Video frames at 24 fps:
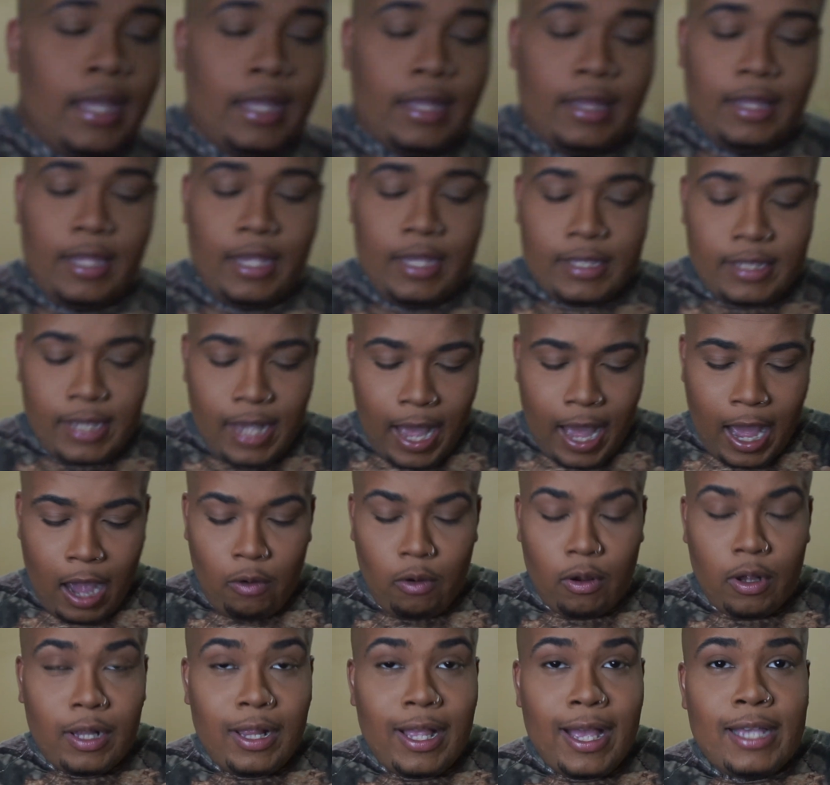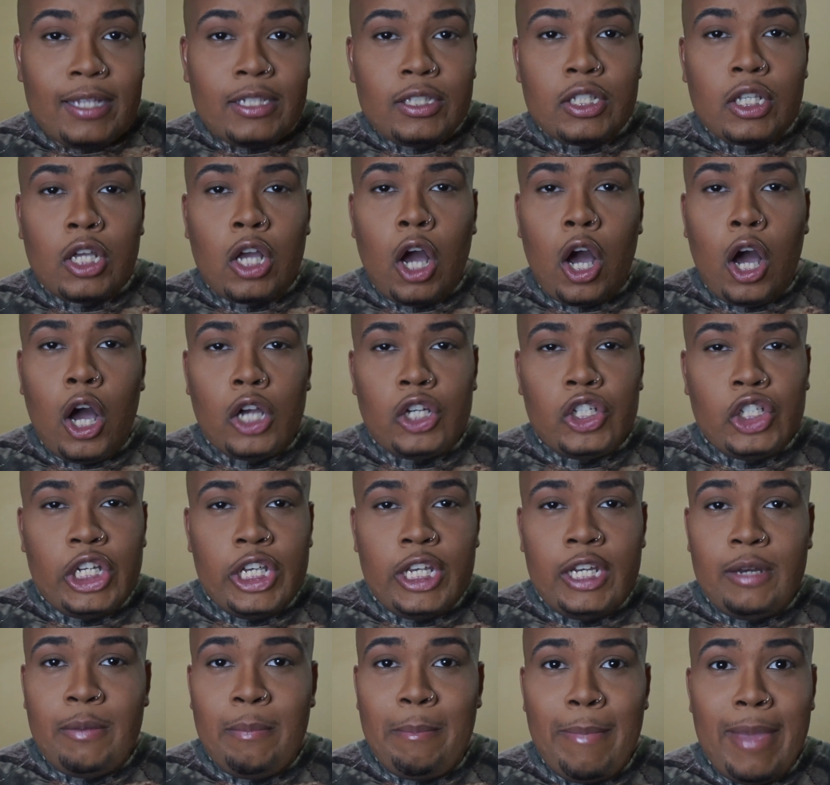This Hourglass
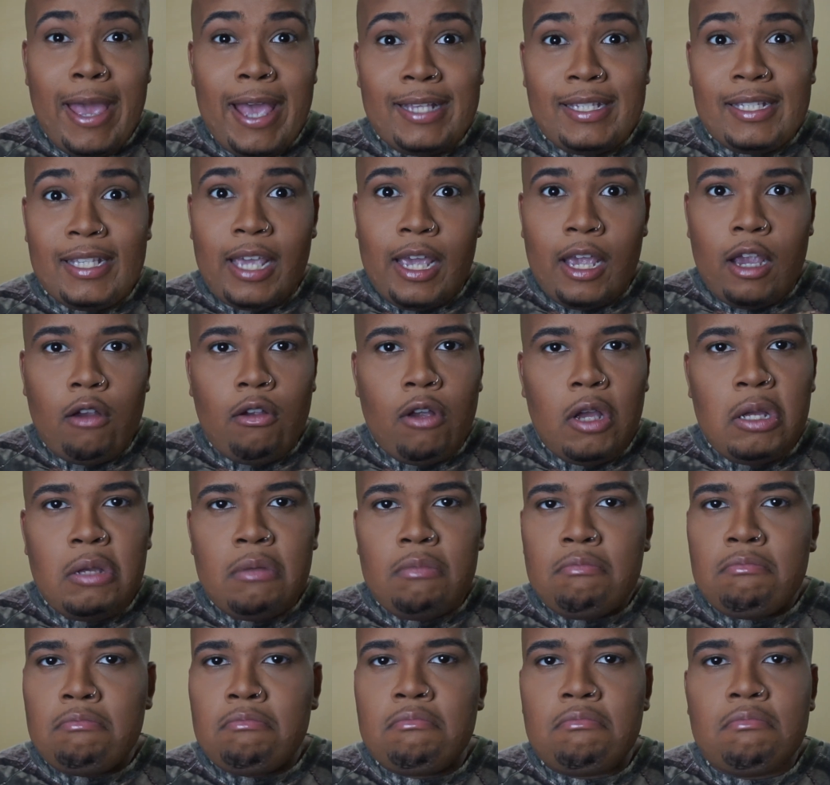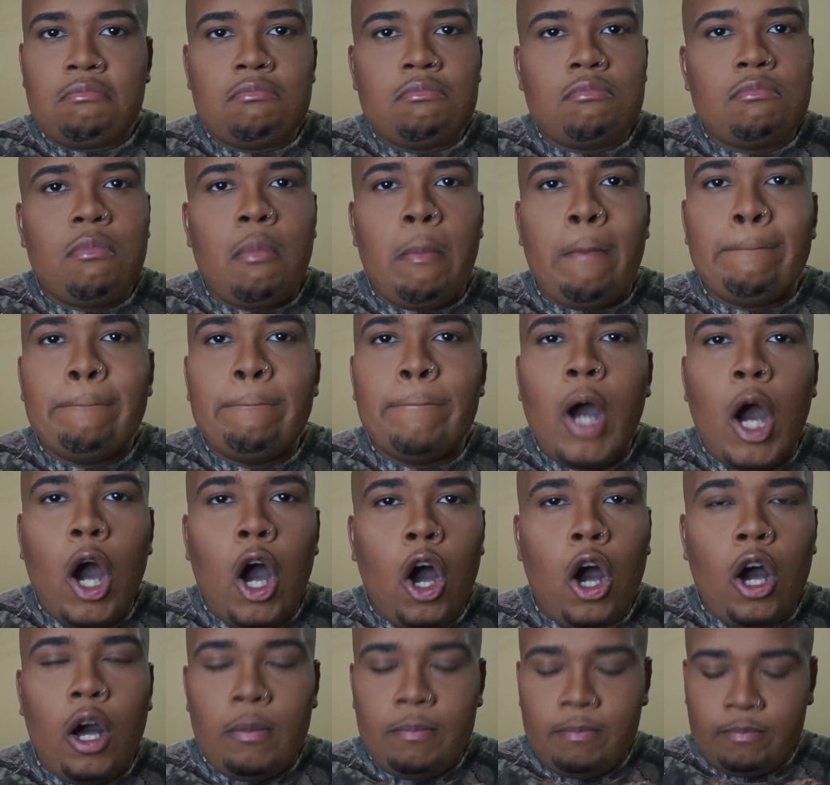Caution mascara,
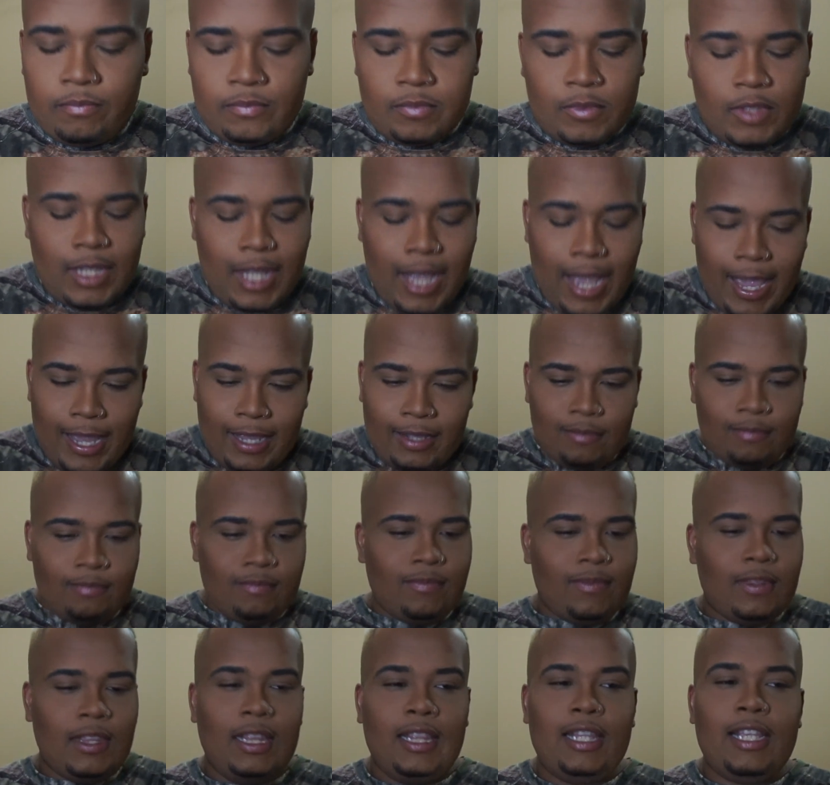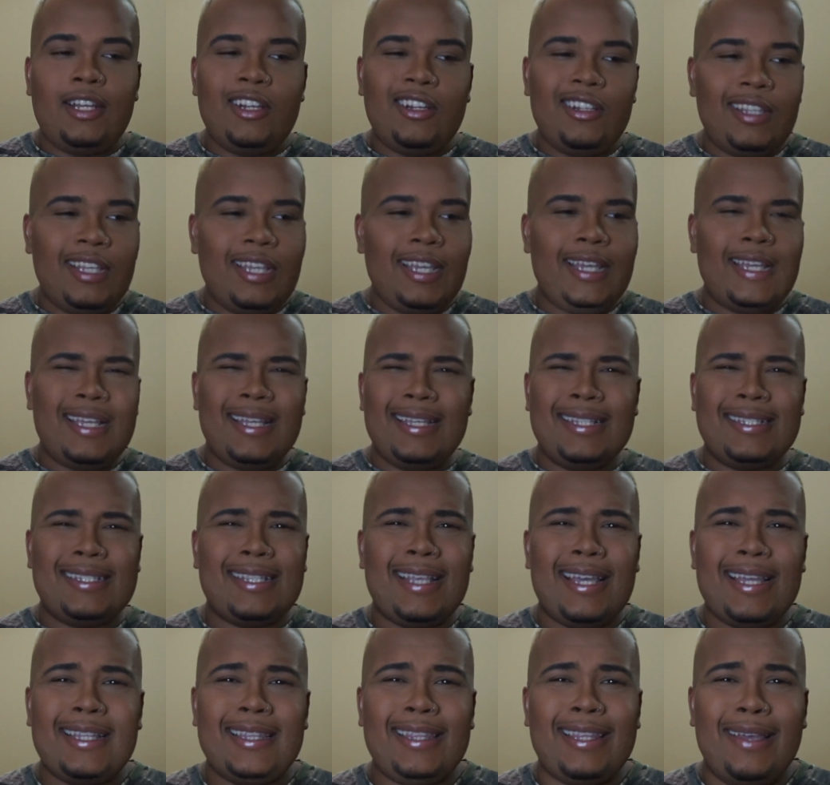bomb. Like literally, it's
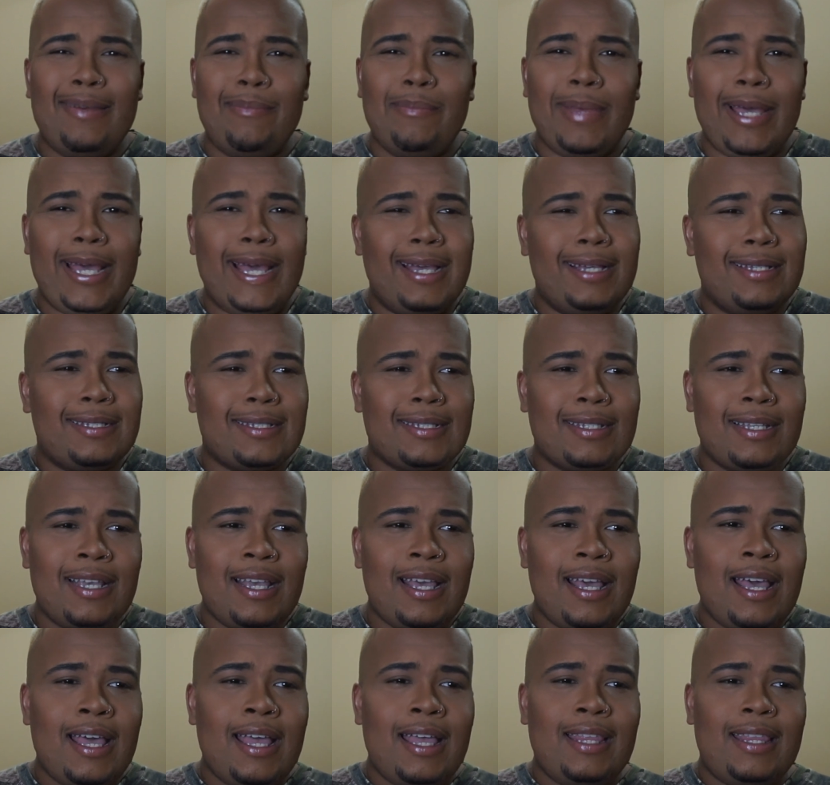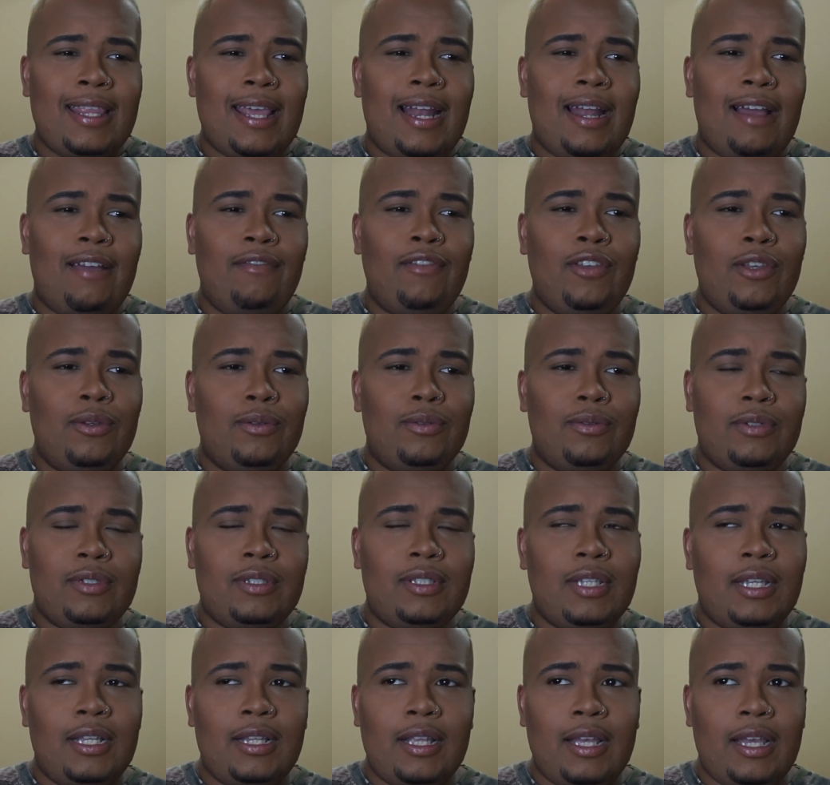like the best that I've used
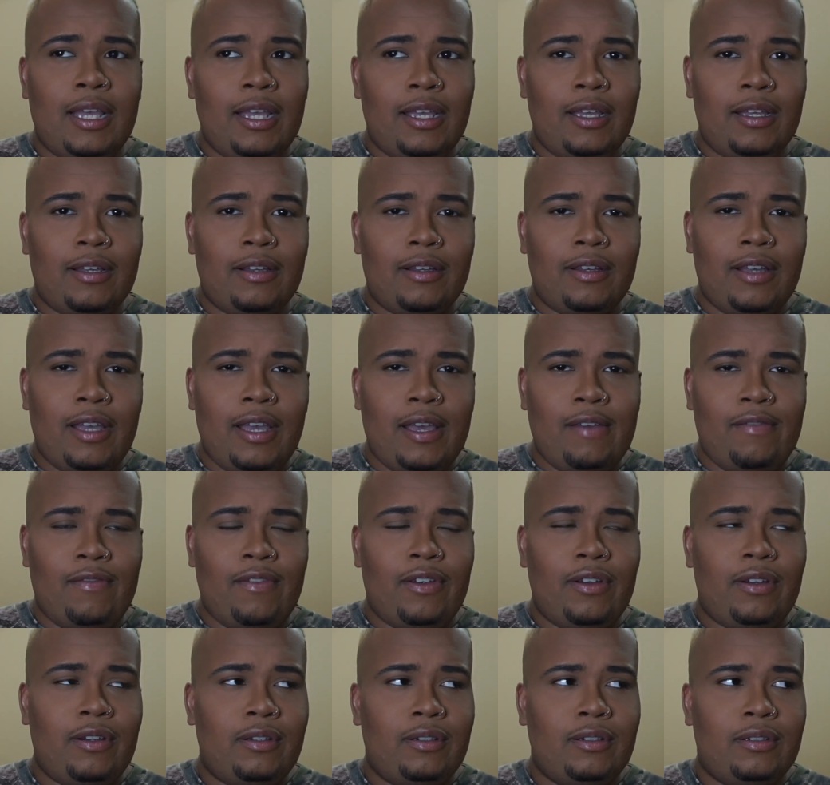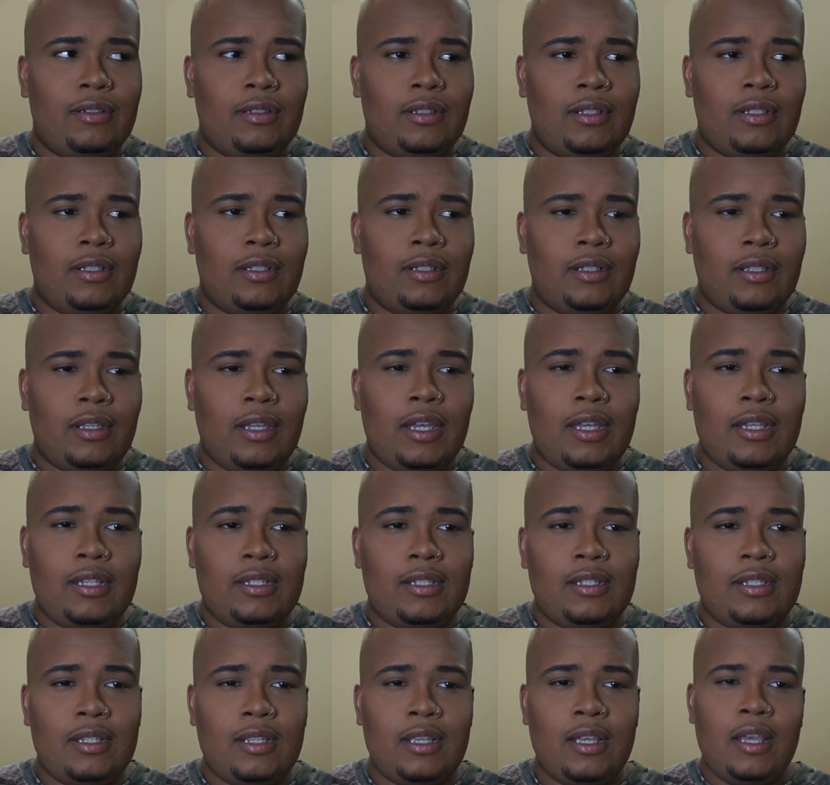in like ever.
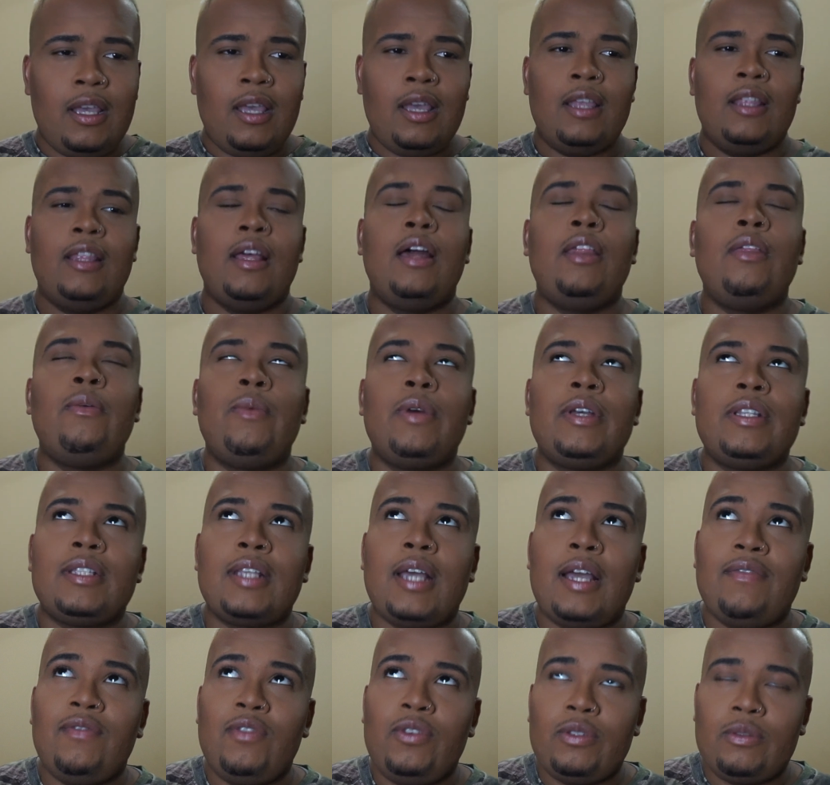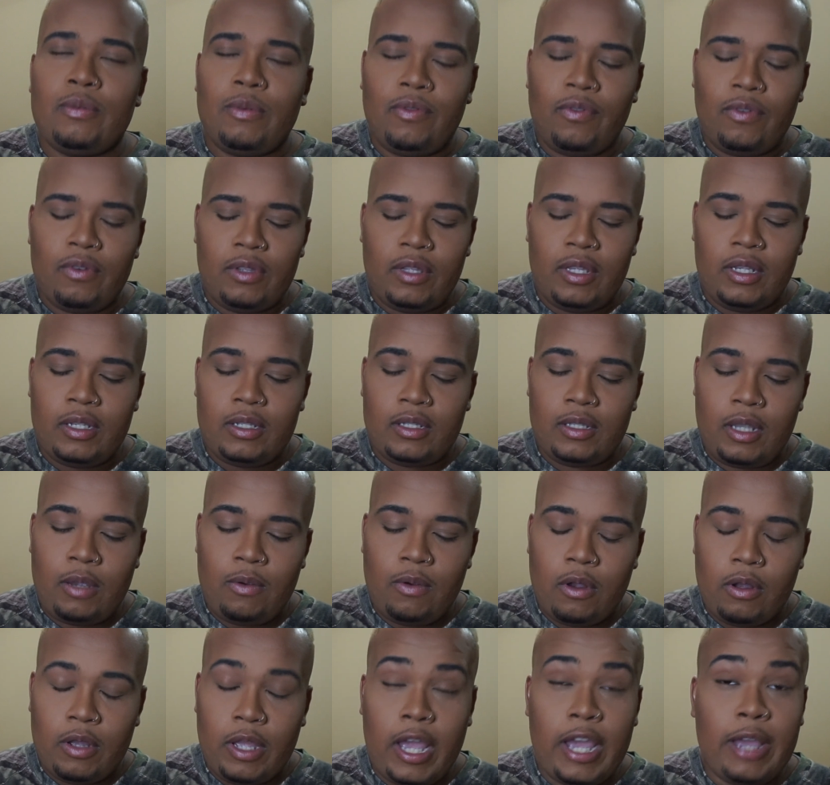Cause the other ones I've used before this, they were
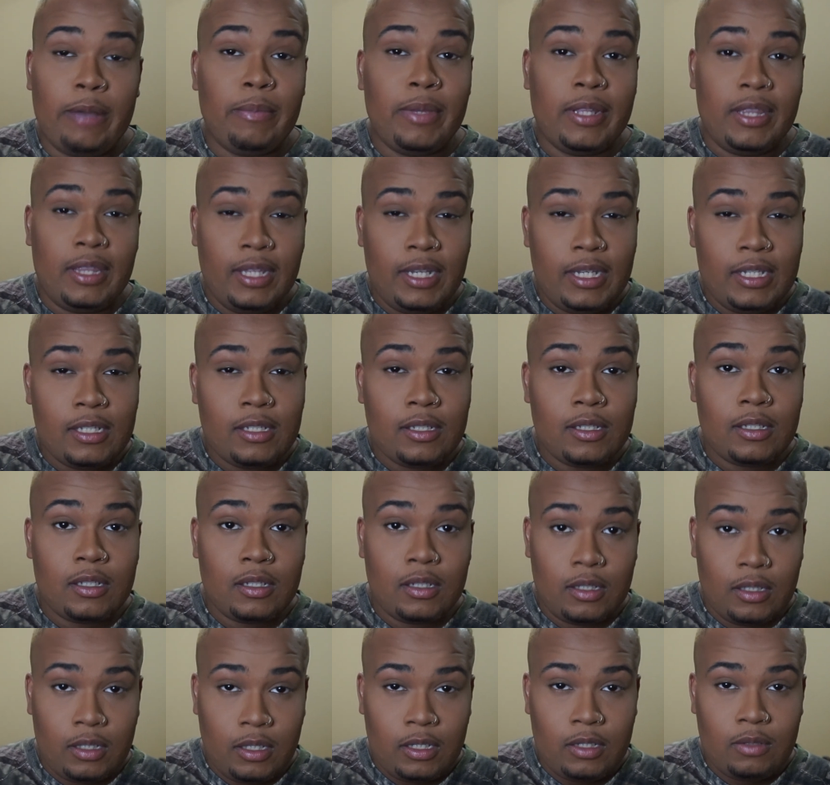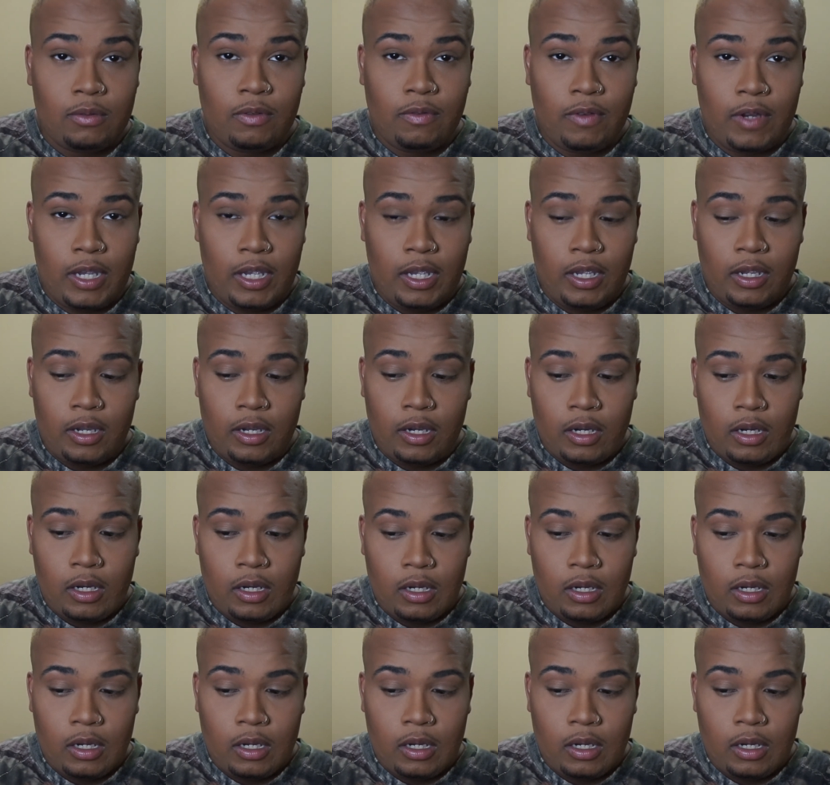okay, but this one right here,